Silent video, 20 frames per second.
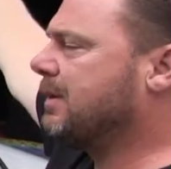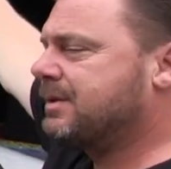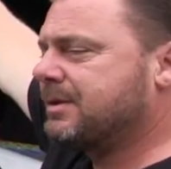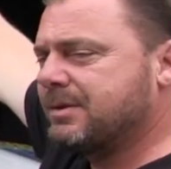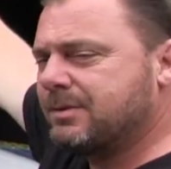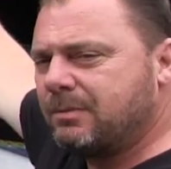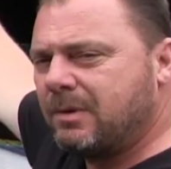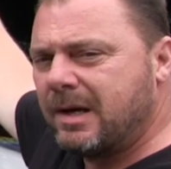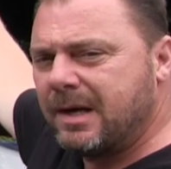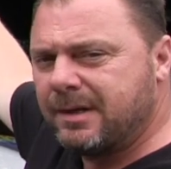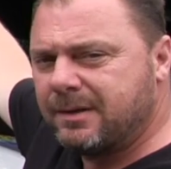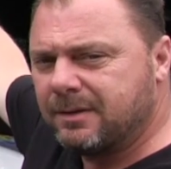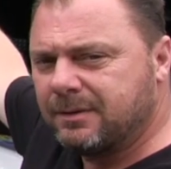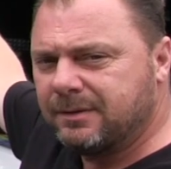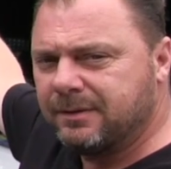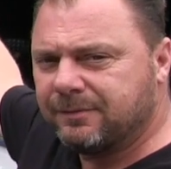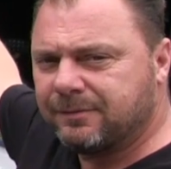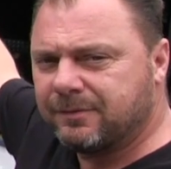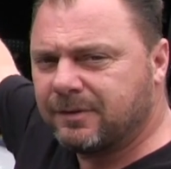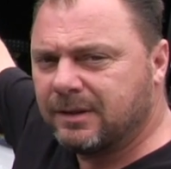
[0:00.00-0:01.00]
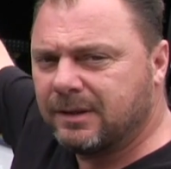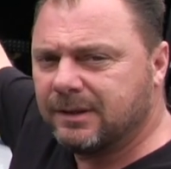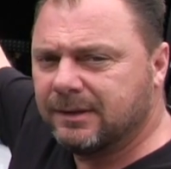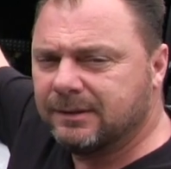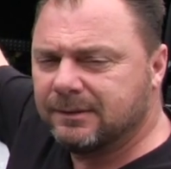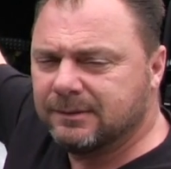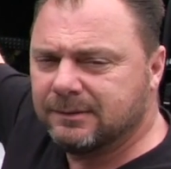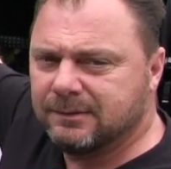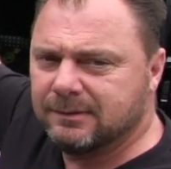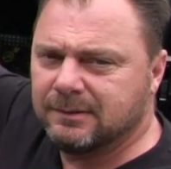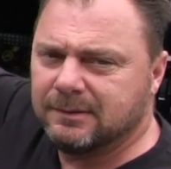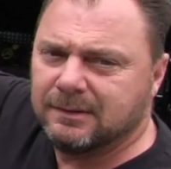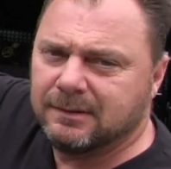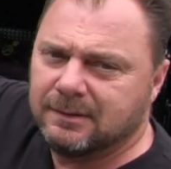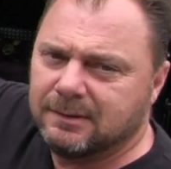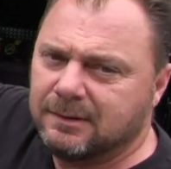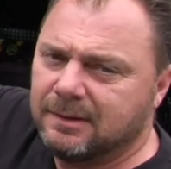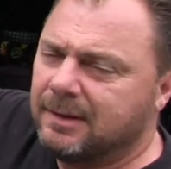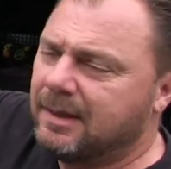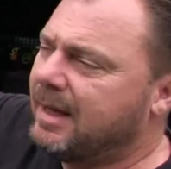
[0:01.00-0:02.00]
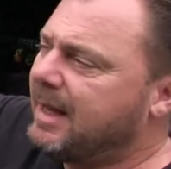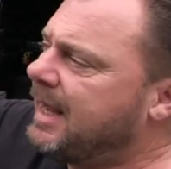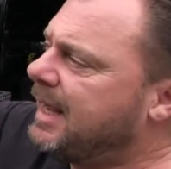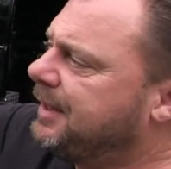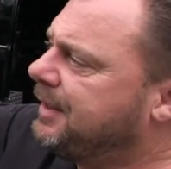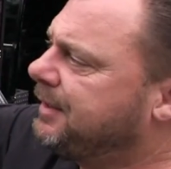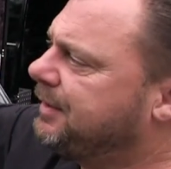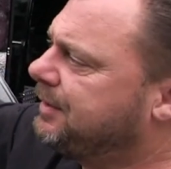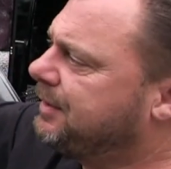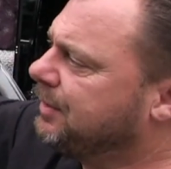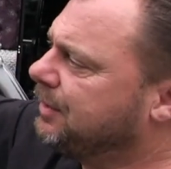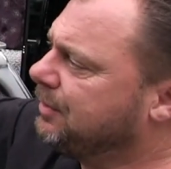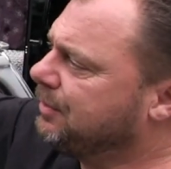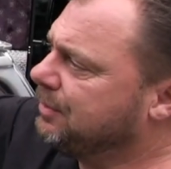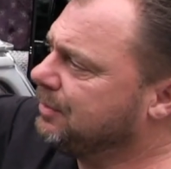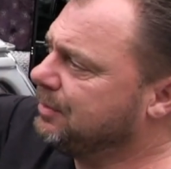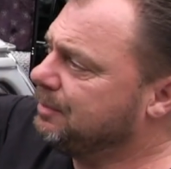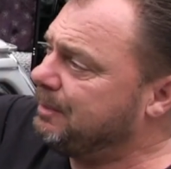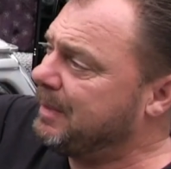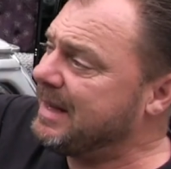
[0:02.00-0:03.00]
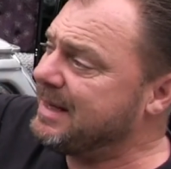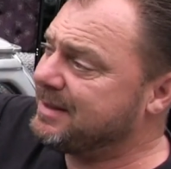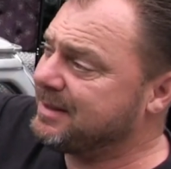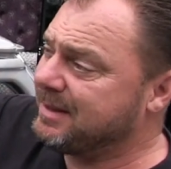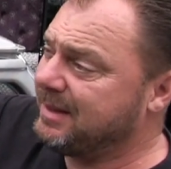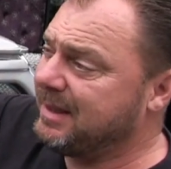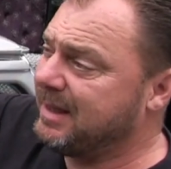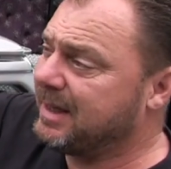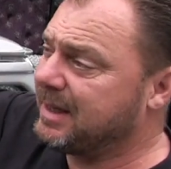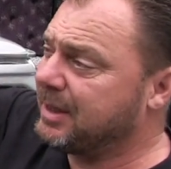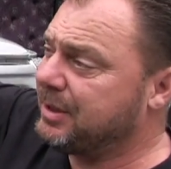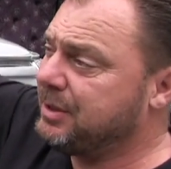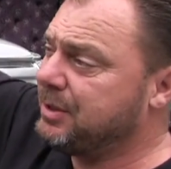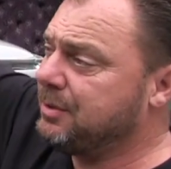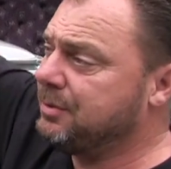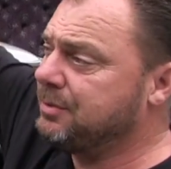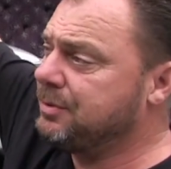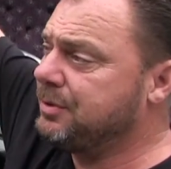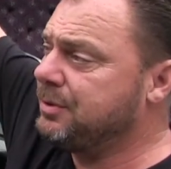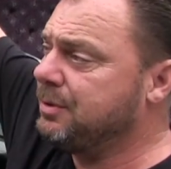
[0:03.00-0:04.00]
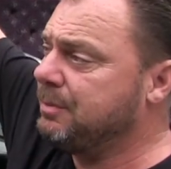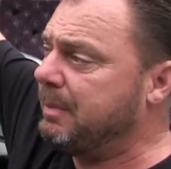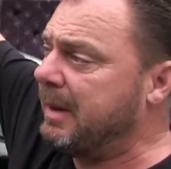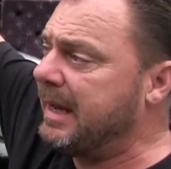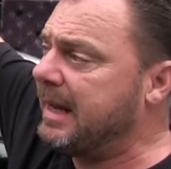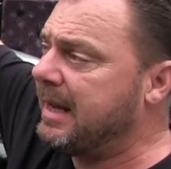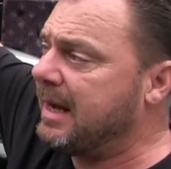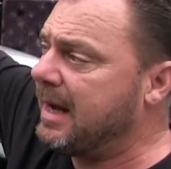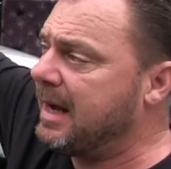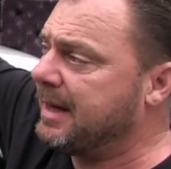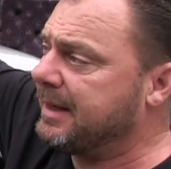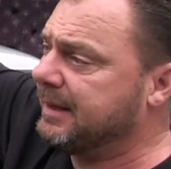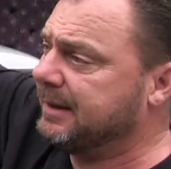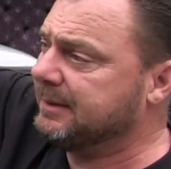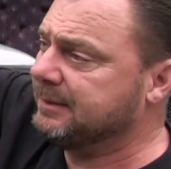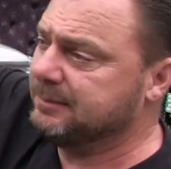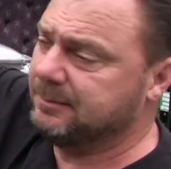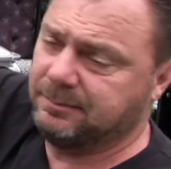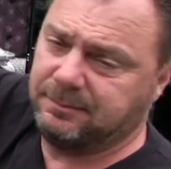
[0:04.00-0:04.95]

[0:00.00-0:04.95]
inches wider in the front. Mm had to do basically like a huge toupee on it